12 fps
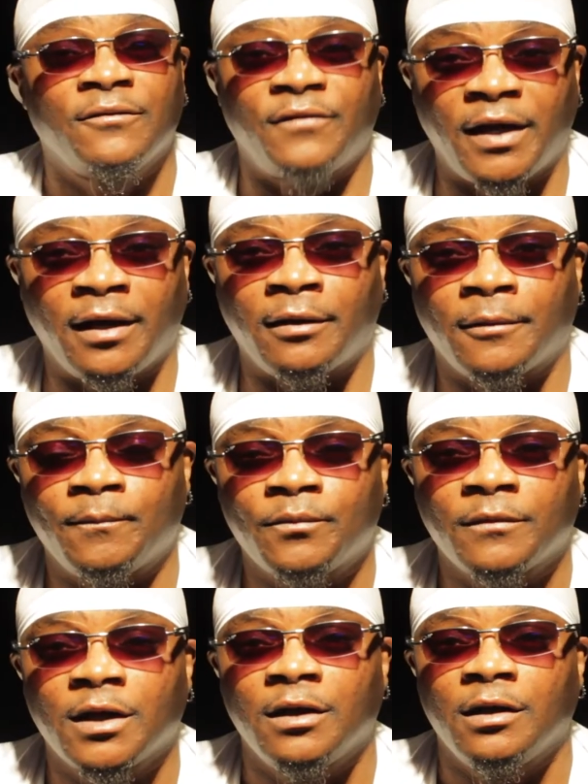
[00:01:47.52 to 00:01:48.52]
fam,
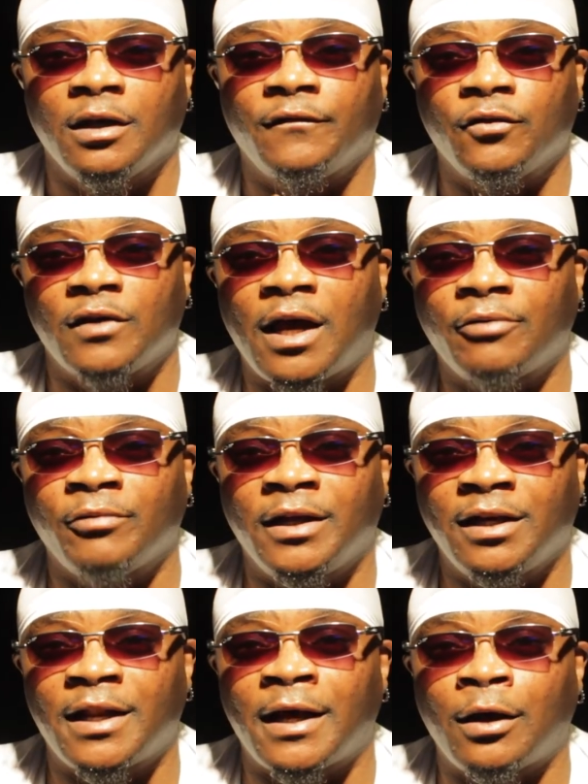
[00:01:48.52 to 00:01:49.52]
if you're not
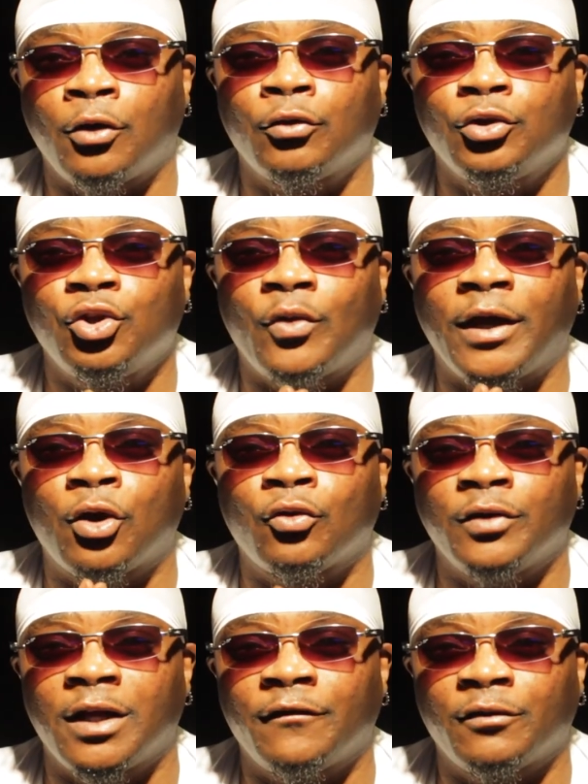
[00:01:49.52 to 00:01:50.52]
ready now, you ain't
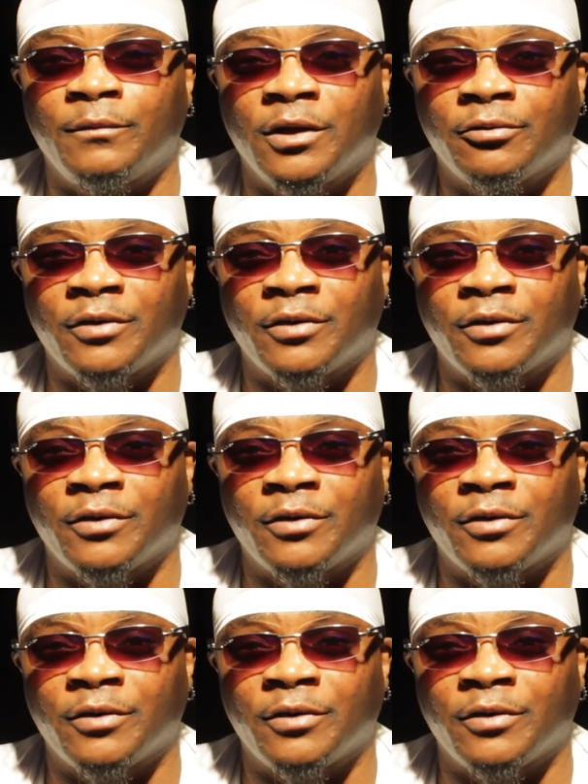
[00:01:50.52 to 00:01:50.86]
gonna never be